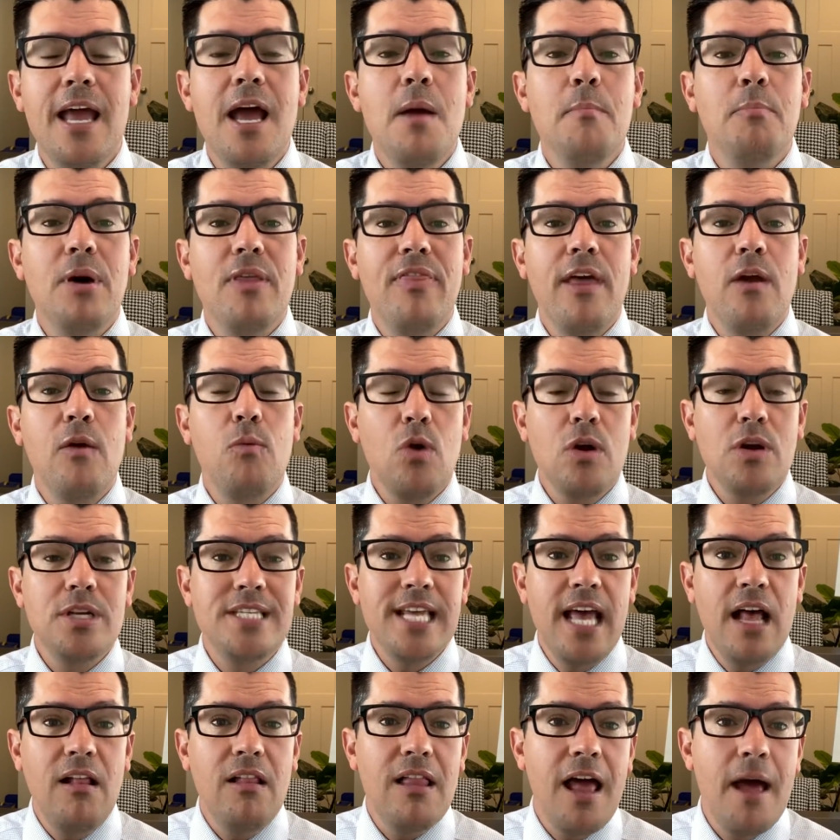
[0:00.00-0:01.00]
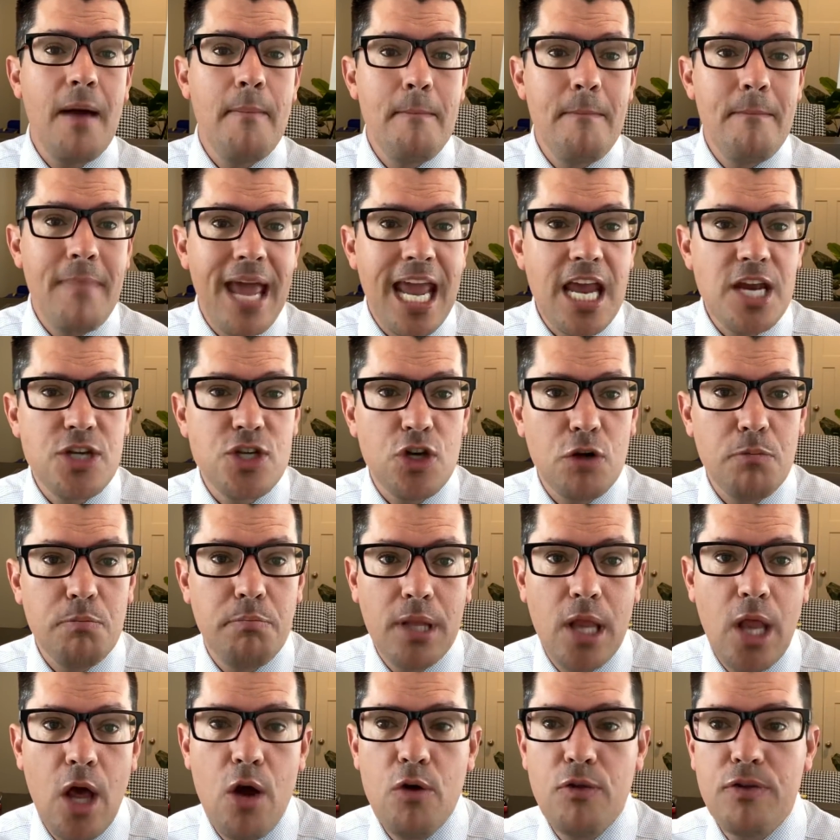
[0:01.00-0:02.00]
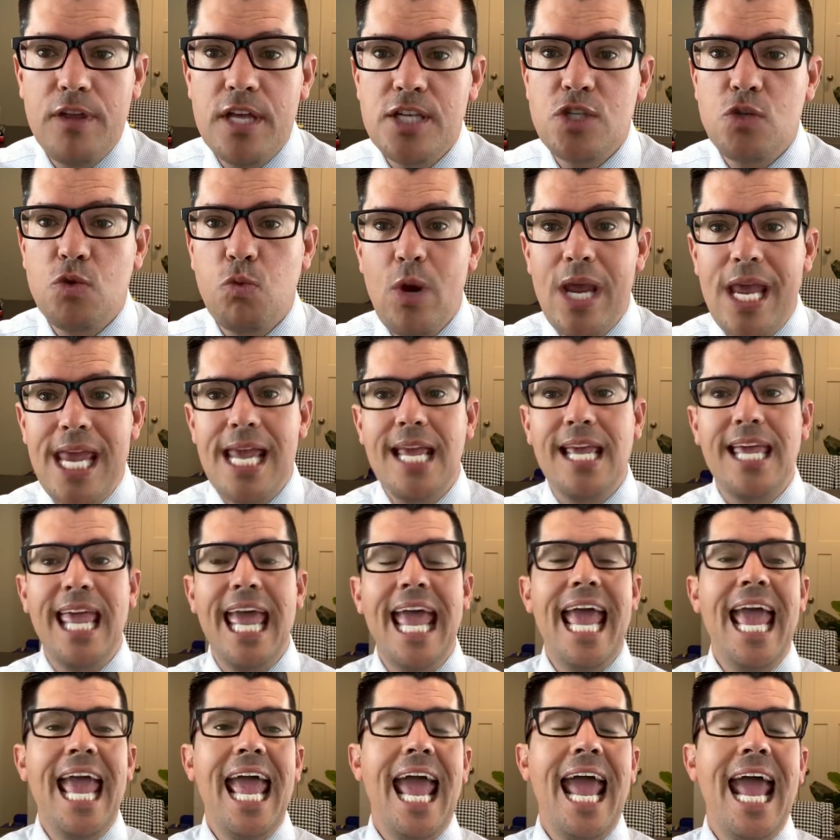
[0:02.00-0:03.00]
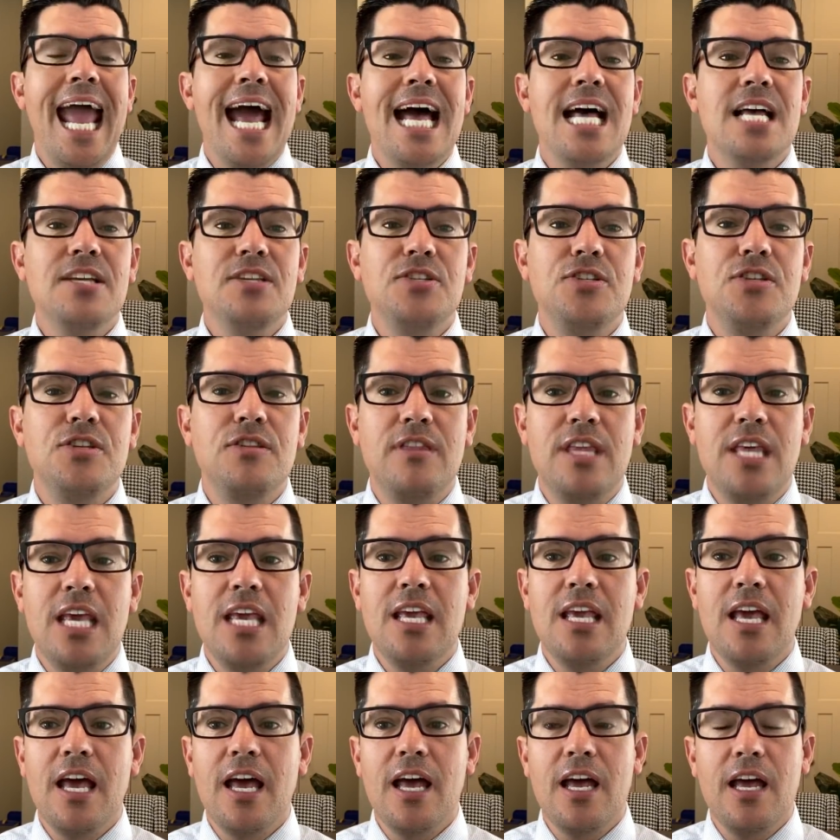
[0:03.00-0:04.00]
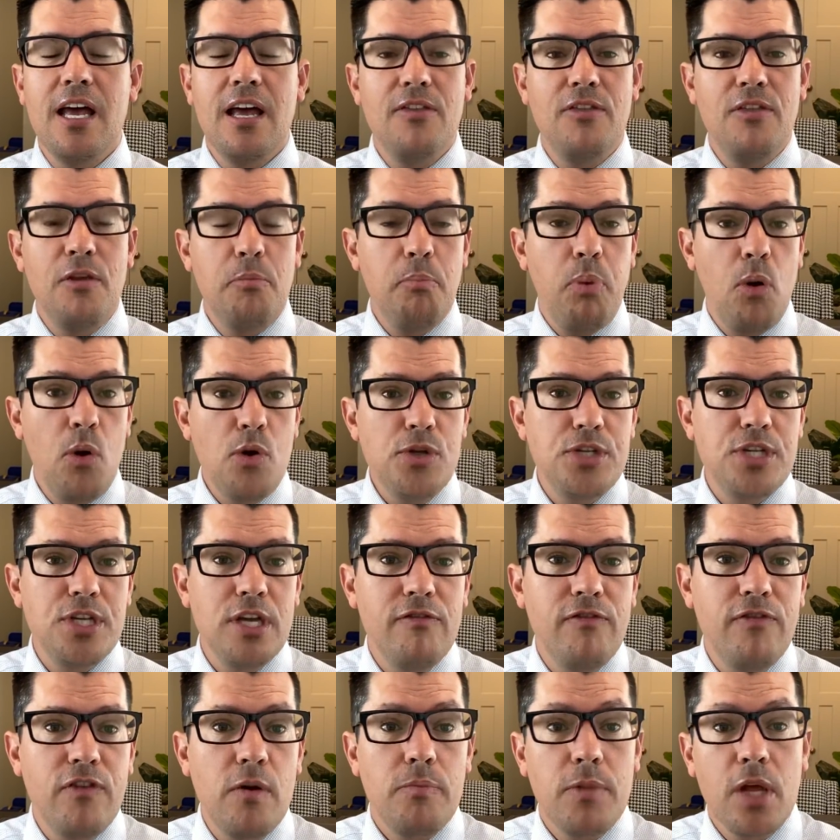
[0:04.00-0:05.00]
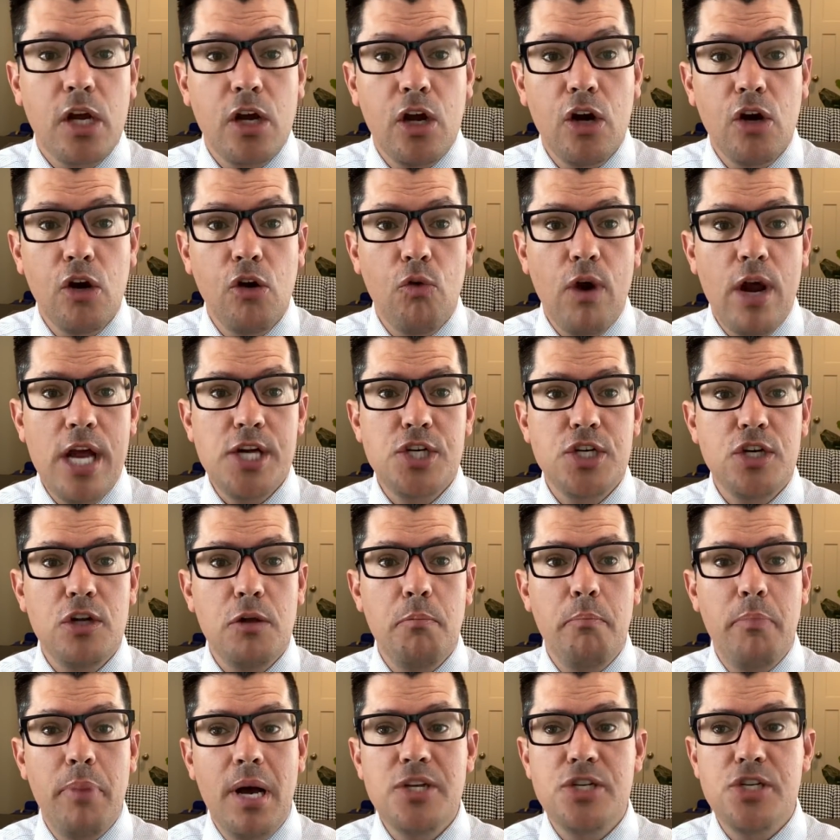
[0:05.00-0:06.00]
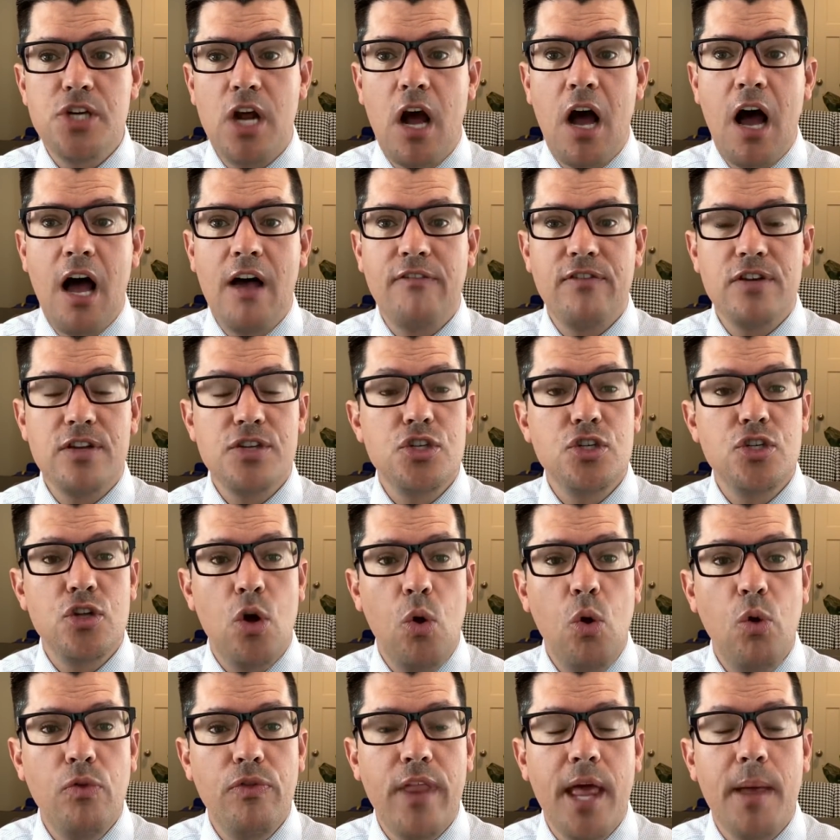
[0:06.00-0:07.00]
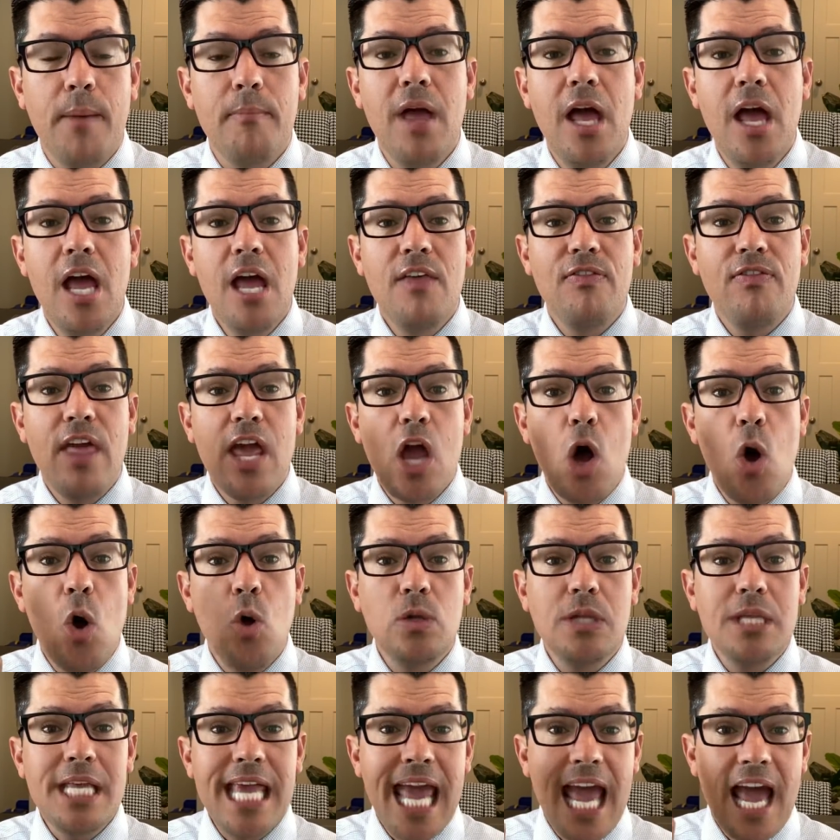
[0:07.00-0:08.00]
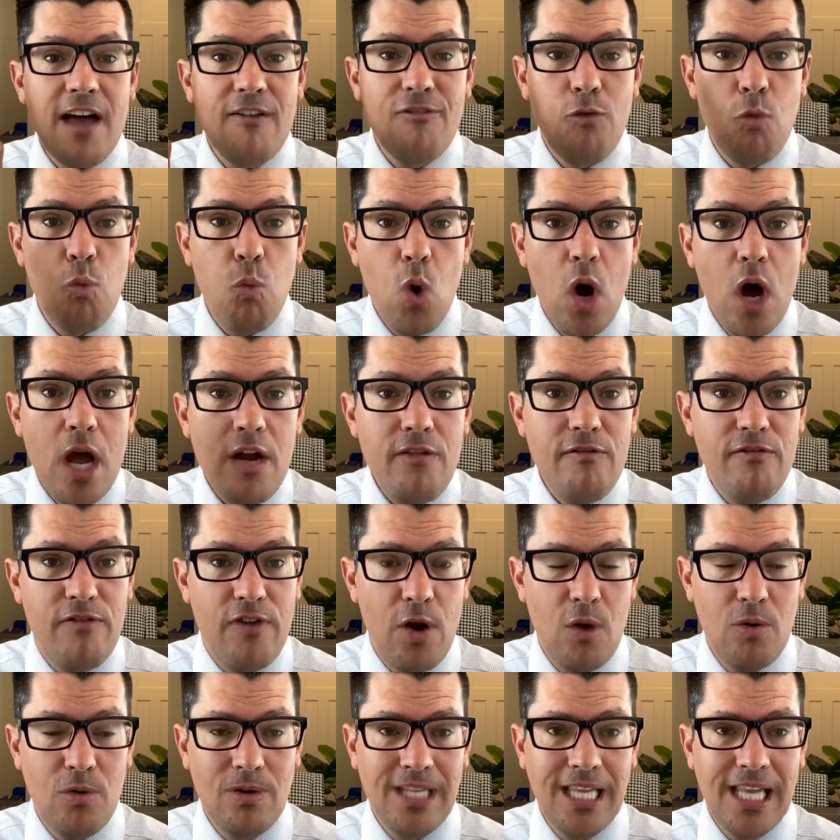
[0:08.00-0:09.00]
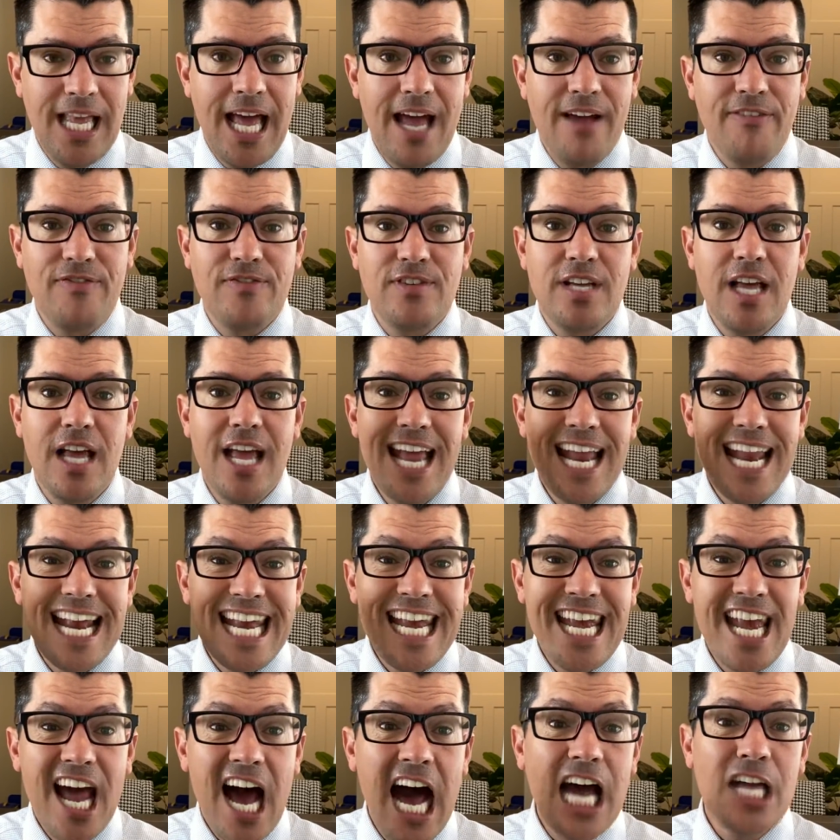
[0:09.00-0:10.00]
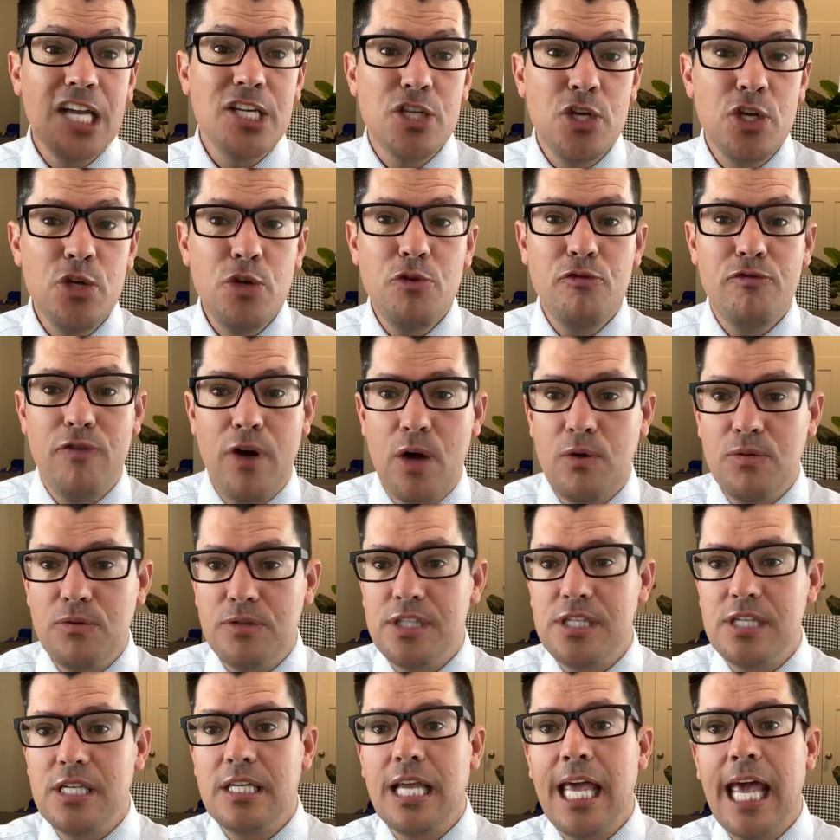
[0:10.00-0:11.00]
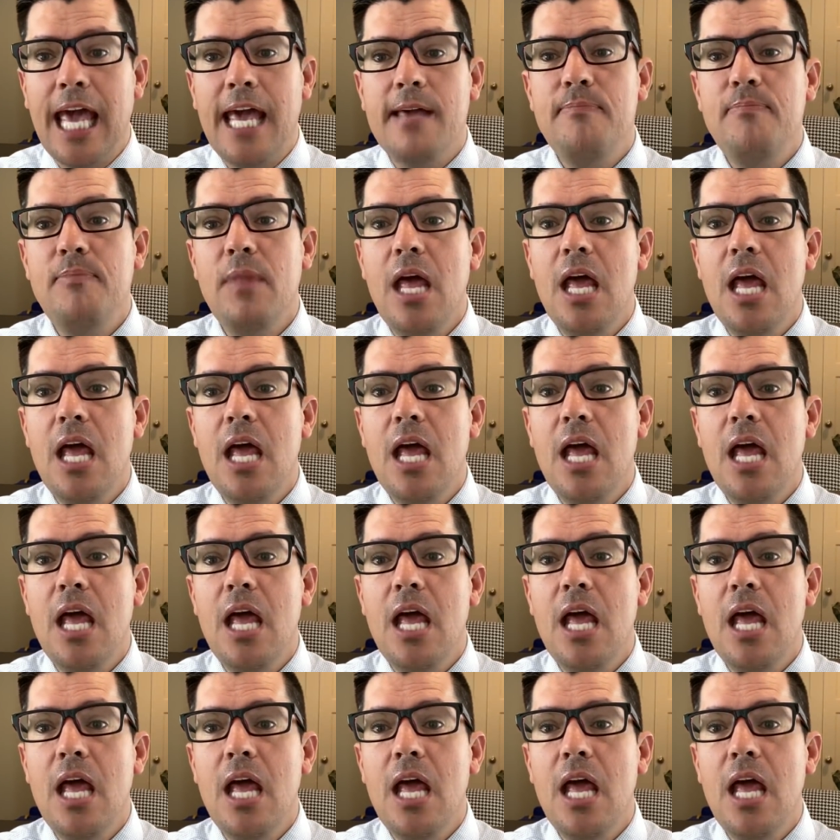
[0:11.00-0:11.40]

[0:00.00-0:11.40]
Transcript: But they were dealt a major blow this week as the uh, the person from the Congressional Budget Office told them they only have one vote left, not two votes, okay?